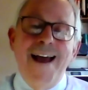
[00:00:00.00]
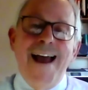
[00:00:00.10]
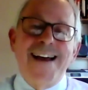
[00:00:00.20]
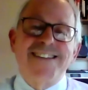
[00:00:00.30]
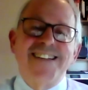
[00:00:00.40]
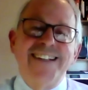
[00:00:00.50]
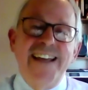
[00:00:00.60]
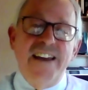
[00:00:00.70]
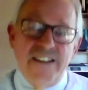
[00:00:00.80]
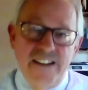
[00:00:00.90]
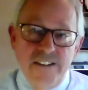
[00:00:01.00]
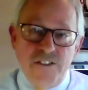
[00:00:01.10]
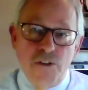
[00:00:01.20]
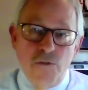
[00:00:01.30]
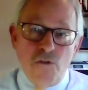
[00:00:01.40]
has leaked
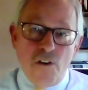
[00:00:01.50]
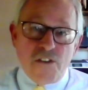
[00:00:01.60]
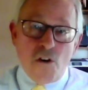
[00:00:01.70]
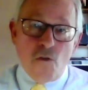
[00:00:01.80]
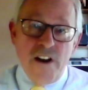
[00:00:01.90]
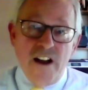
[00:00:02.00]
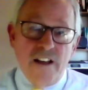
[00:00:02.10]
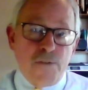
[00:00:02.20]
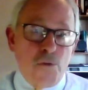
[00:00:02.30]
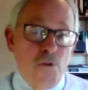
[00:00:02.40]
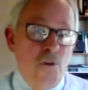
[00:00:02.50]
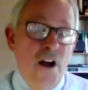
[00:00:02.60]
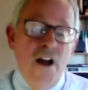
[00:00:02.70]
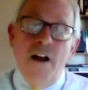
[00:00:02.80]
into North Korea through